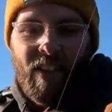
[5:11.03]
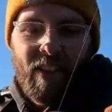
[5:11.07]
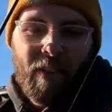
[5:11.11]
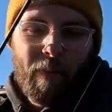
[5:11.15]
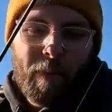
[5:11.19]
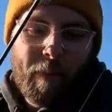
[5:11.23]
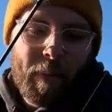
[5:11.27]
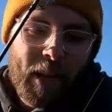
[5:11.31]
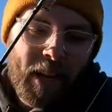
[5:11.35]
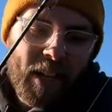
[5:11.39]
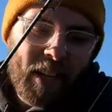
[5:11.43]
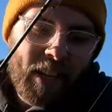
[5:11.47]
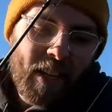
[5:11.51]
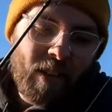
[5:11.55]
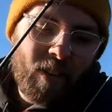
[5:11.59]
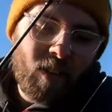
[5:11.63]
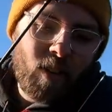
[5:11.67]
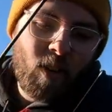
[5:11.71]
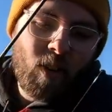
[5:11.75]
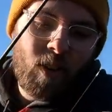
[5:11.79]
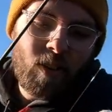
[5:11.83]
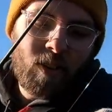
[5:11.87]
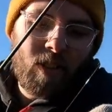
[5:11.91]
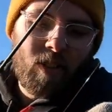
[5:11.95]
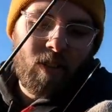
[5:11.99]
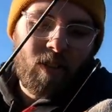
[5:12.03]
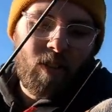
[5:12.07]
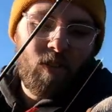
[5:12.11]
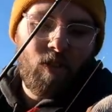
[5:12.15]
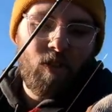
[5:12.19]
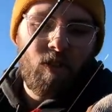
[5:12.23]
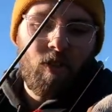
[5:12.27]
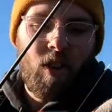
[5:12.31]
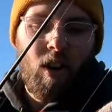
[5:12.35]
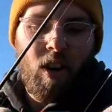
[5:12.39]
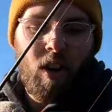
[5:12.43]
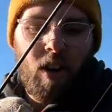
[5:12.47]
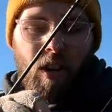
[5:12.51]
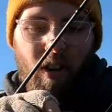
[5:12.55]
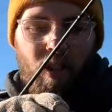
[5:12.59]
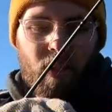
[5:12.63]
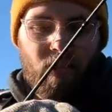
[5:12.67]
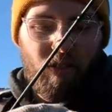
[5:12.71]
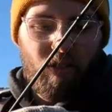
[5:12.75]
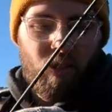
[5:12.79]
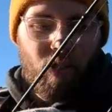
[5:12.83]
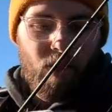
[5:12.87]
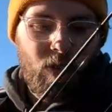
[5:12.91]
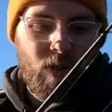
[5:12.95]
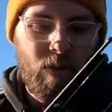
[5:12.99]
Man, he's hooked in the
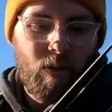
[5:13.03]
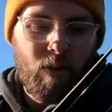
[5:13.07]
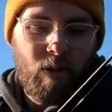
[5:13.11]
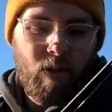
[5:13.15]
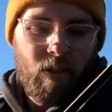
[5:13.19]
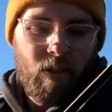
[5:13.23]
schnoz, too.